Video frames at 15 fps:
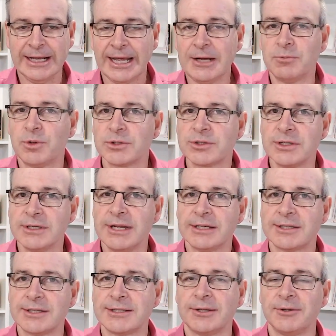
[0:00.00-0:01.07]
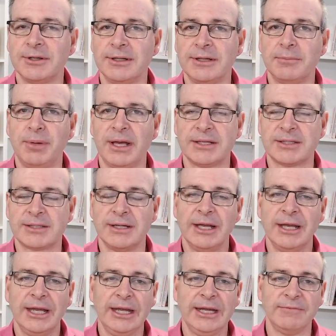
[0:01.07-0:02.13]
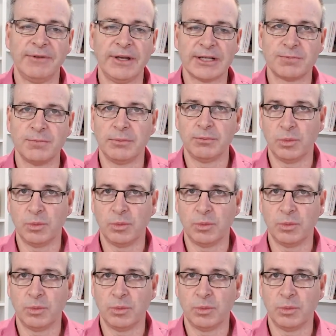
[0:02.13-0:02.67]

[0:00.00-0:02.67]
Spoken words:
It wasn't necessarily the best investment.